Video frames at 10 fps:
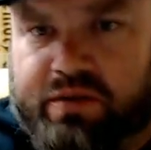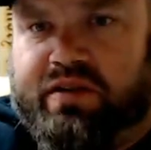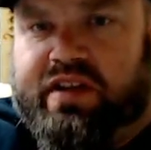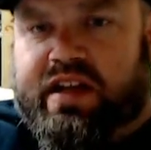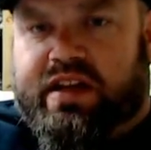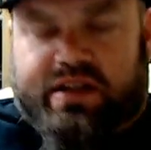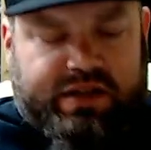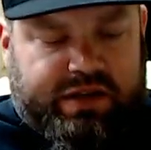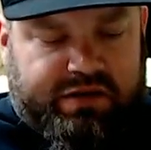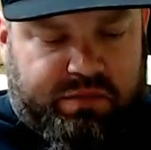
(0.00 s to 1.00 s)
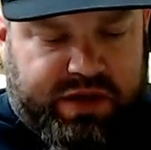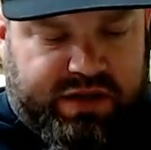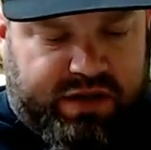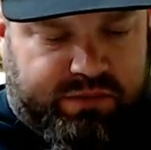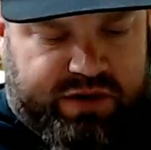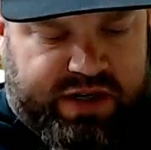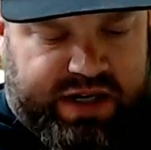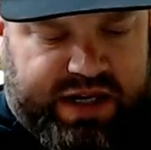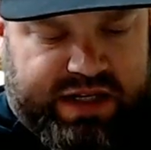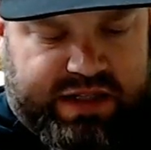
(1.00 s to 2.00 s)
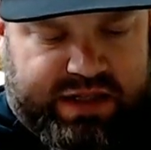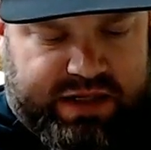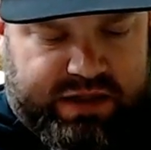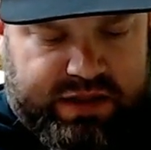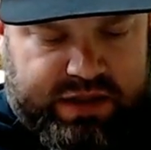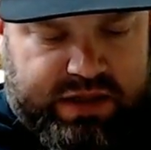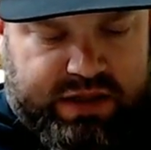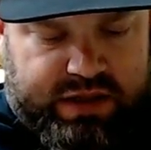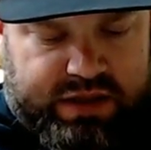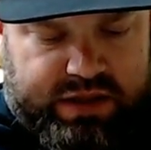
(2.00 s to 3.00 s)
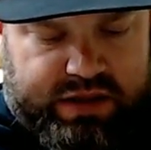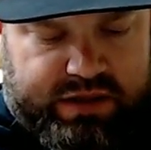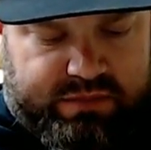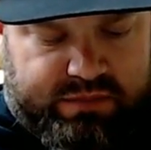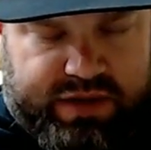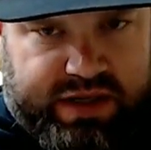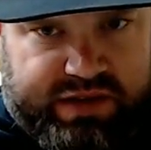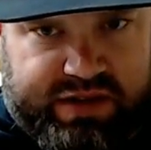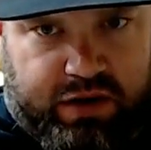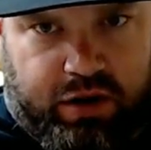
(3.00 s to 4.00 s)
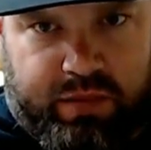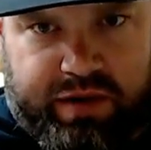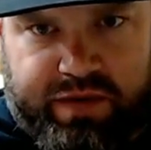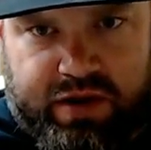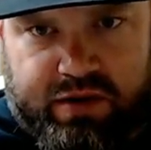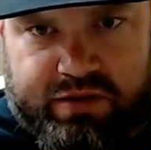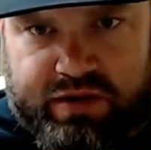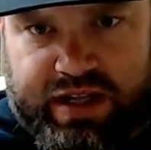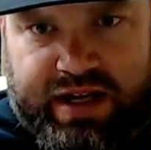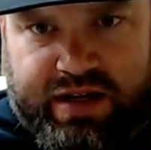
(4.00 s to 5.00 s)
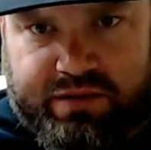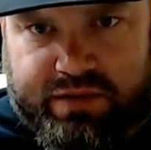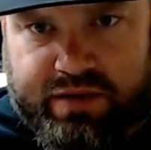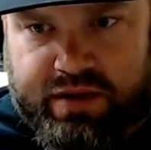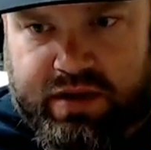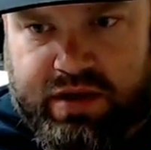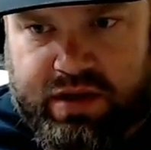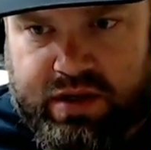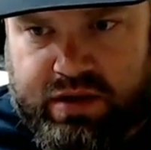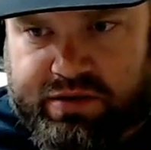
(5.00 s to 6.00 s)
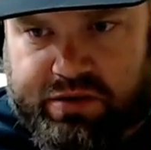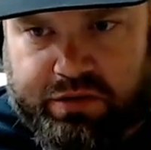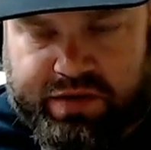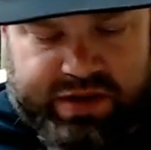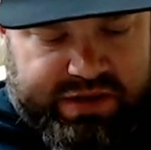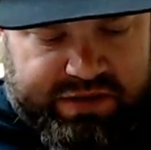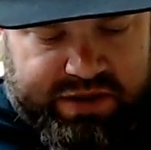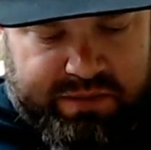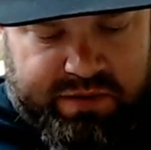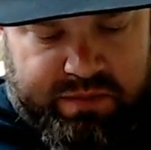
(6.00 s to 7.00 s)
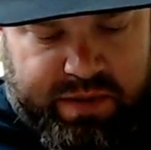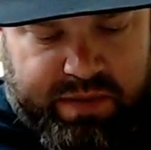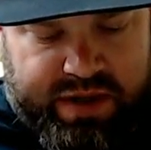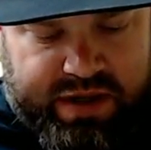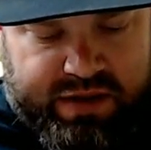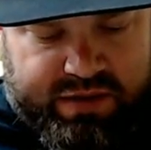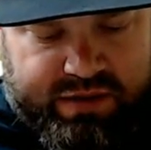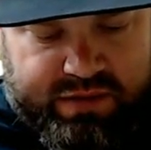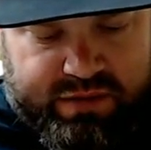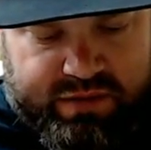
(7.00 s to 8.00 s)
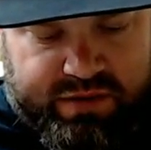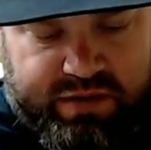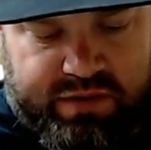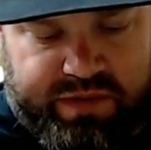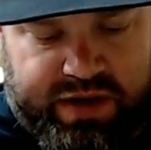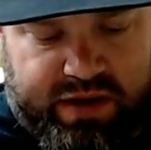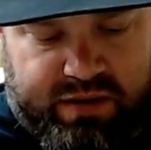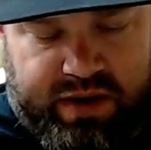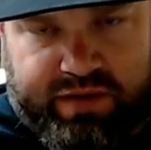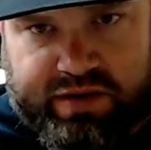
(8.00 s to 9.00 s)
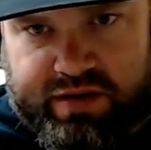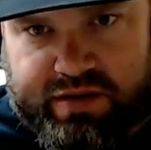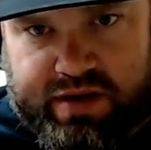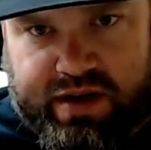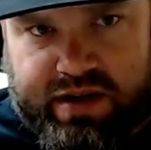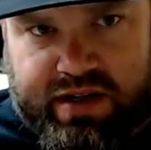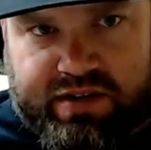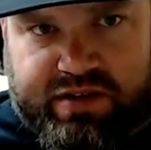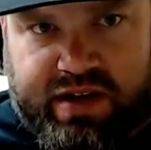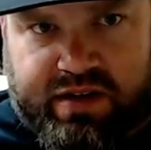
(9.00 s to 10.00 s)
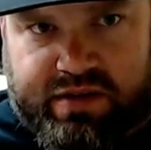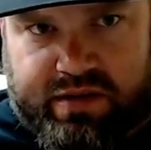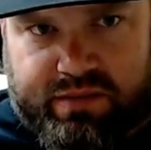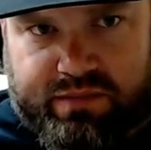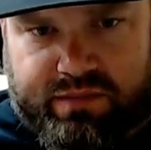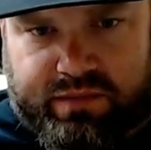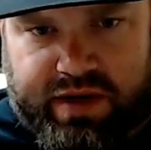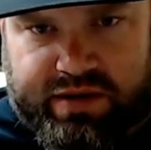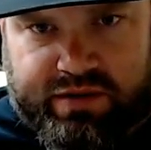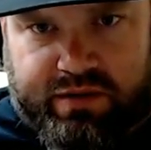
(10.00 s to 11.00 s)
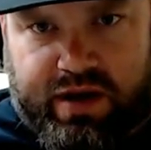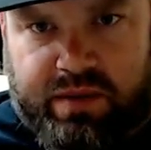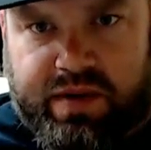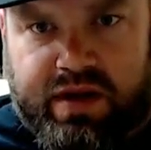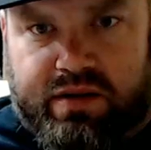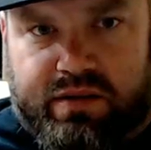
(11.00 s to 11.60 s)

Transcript: say anything doesn't mean that I'm trying to hide anything. Like I said, all my videos are live, so if it doesn't come to my mind during the video, obviously it's not going to get said because I don't write this crap down.